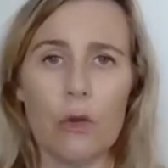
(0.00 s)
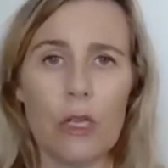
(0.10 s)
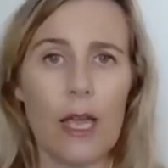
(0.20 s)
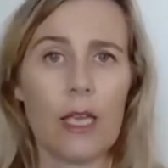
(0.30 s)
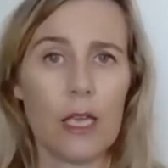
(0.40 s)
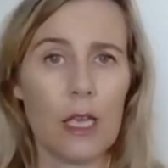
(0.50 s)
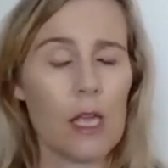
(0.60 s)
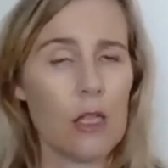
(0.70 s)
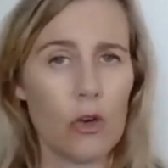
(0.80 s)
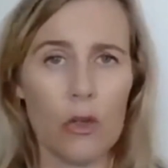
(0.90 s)
feel like,
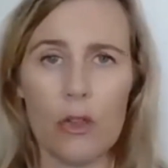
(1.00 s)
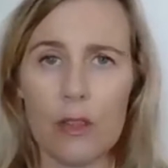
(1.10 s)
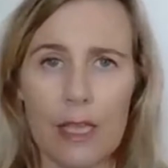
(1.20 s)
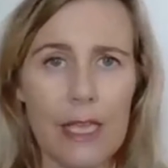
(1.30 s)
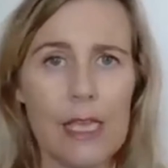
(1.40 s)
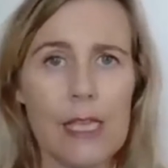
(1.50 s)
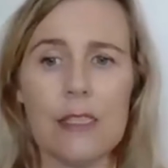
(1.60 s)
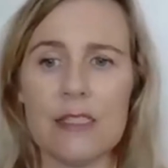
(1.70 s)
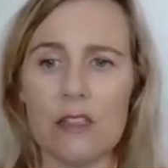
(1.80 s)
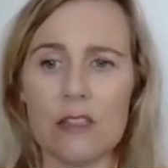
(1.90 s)
their
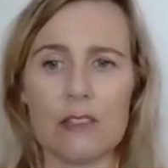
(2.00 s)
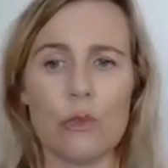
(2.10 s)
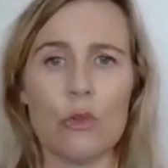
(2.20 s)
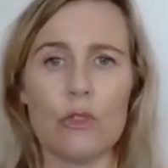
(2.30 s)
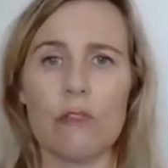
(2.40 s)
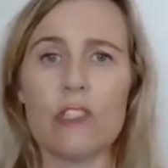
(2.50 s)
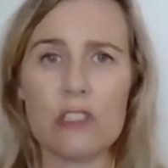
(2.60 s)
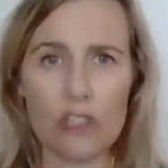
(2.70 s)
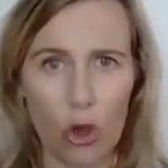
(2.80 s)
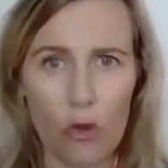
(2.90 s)
ears are the source of
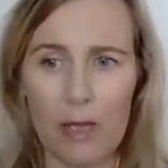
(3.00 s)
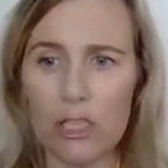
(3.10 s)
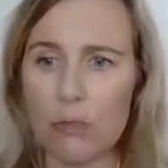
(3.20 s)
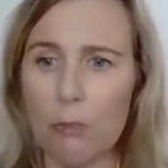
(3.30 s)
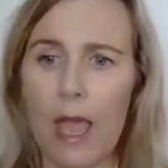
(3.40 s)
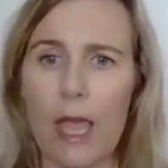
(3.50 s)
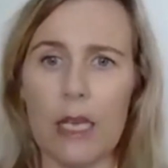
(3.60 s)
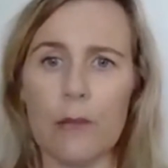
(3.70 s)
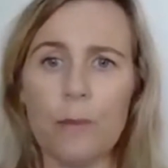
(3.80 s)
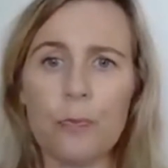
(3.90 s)
so much
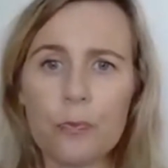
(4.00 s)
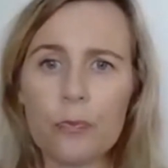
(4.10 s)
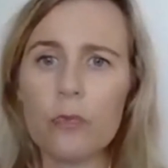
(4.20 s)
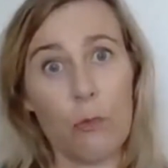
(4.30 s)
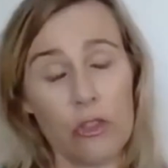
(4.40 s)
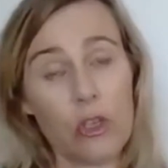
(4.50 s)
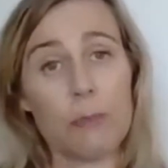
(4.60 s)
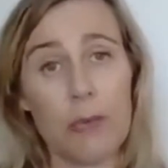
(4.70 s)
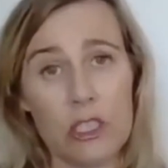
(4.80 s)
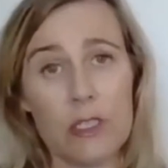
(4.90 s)
pain. With
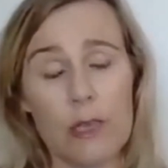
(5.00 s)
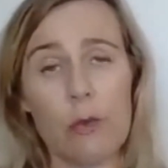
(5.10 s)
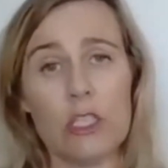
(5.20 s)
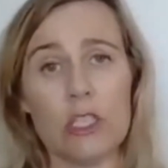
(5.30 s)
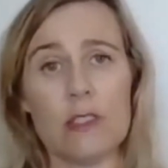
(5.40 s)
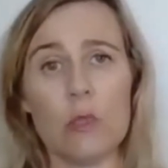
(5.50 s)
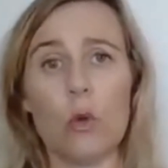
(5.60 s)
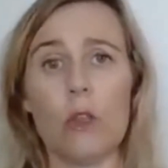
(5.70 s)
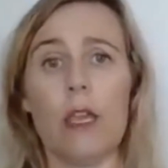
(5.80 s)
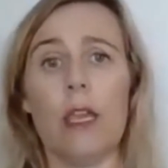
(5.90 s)
those pictures that we just
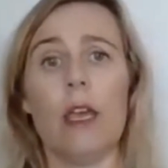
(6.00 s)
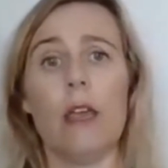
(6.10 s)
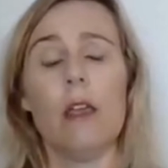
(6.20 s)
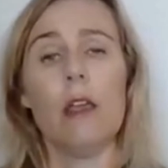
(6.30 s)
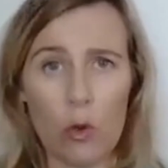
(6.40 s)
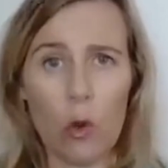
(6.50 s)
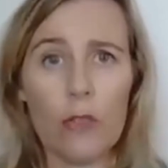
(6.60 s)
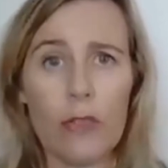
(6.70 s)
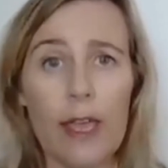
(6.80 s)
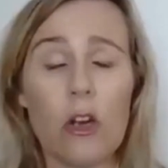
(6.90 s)
saw there, we
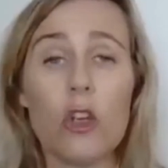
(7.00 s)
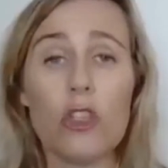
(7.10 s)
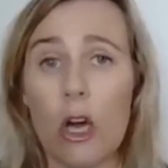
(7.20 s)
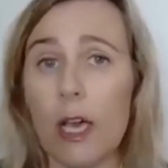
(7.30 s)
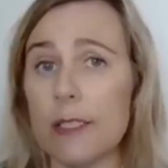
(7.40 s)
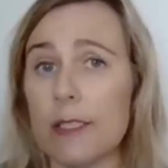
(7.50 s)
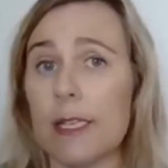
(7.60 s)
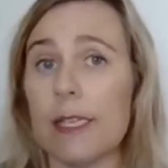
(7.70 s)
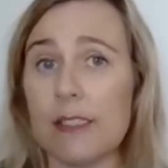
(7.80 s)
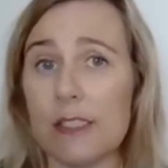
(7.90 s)
call that
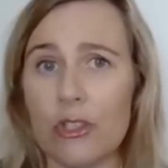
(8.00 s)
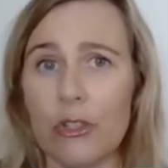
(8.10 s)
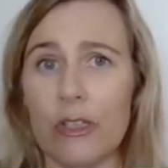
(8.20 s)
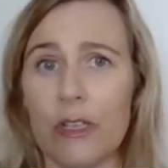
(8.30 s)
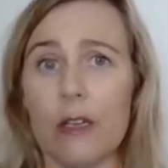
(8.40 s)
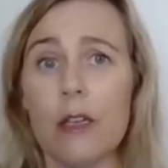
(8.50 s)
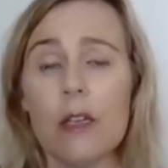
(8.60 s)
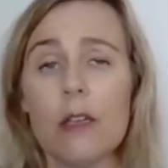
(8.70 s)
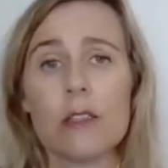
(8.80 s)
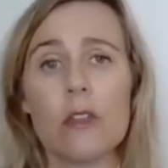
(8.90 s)
otitis externa.
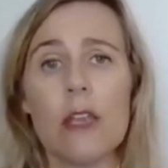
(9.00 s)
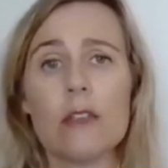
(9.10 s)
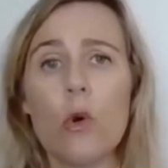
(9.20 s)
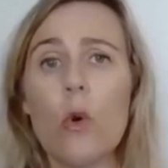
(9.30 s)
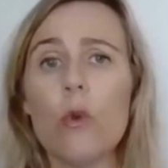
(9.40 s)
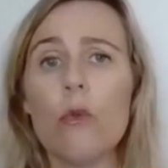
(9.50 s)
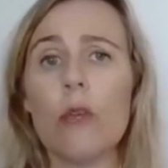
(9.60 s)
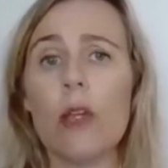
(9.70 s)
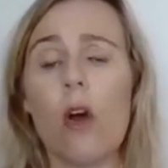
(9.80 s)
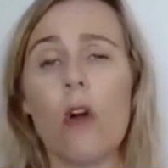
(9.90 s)
So that's
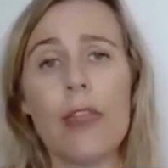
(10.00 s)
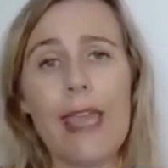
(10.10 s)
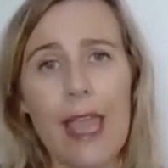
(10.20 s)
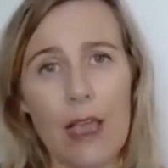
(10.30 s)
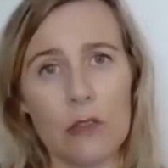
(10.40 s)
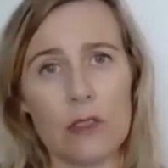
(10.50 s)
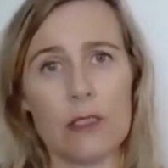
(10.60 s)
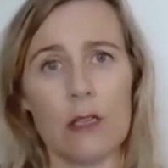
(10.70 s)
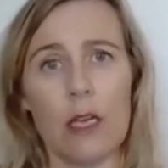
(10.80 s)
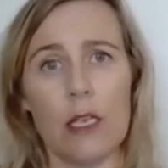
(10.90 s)
all on the
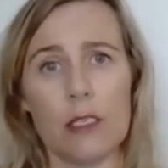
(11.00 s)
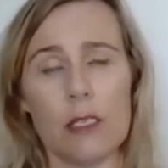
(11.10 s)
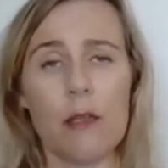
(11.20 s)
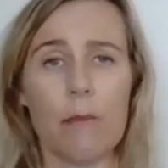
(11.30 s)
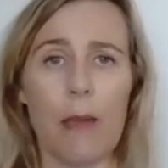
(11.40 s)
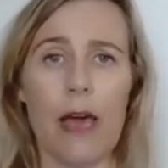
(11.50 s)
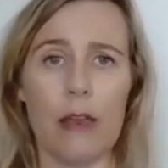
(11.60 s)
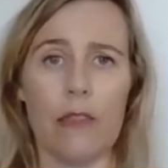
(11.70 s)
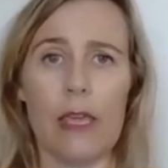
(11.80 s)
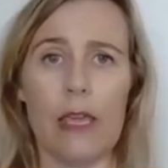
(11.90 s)
outside
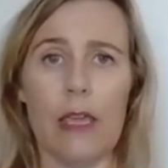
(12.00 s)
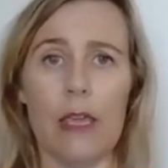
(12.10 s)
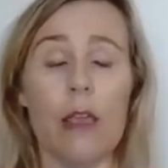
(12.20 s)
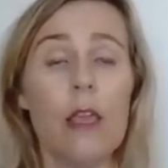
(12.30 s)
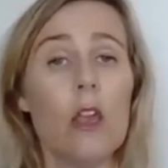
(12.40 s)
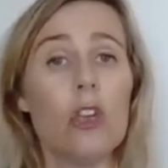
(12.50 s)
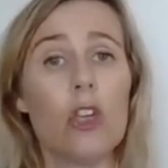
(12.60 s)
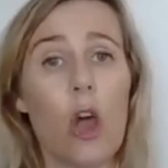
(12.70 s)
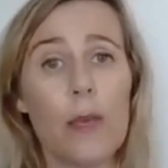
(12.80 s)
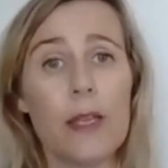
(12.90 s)
part of the ear,
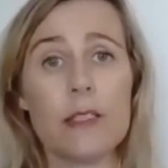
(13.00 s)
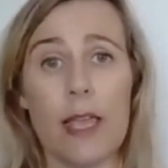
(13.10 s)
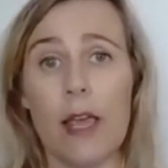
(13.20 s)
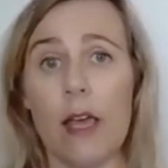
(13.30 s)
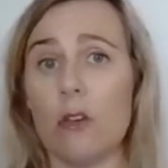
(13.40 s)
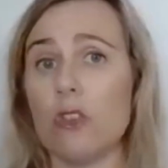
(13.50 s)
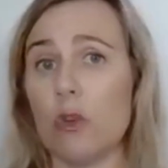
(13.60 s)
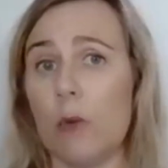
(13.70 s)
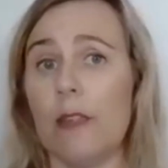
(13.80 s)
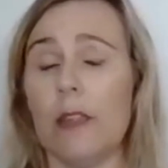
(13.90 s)
going
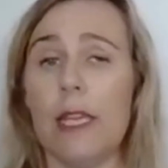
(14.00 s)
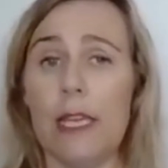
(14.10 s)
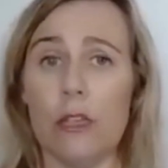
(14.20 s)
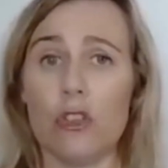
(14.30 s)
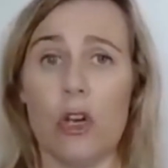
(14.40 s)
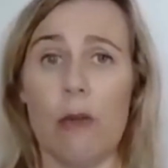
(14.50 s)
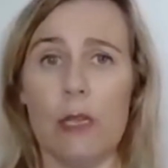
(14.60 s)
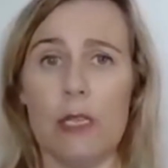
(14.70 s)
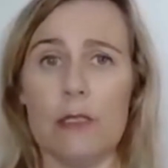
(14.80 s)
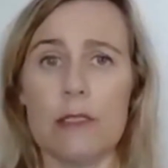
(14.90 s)
down to where the
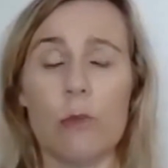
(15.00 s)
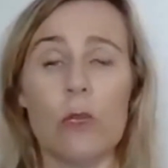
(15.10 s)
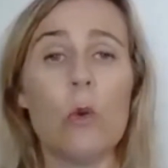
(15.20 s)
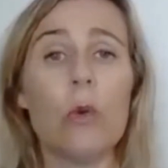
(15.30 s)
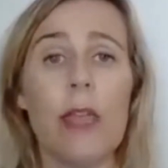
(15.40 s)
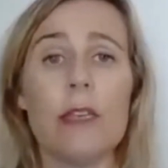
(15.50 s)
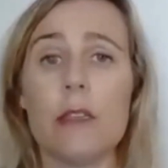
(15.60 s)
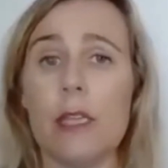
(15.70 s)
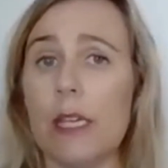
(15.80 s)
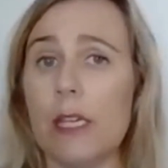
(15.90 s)
eardrum is. And we call that
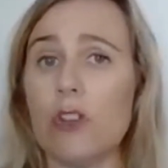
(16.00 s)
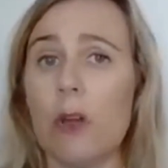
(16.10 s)
the